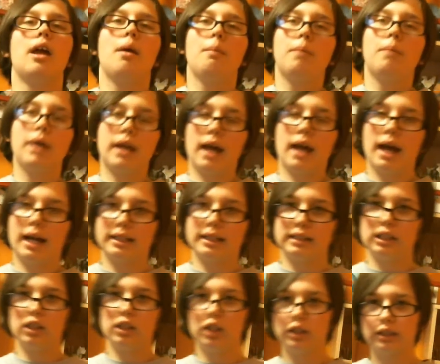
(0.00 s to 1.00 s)
because it
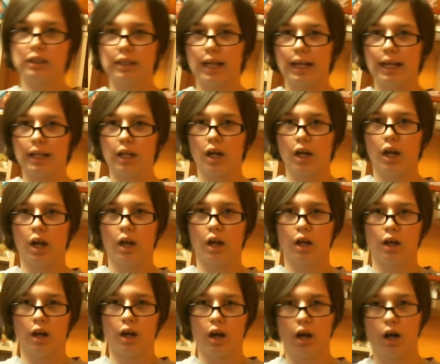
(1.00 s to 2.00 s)
looks like
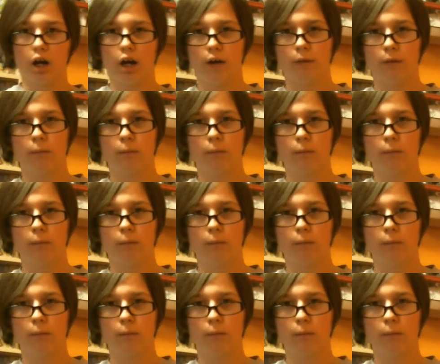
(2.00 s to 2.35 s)
her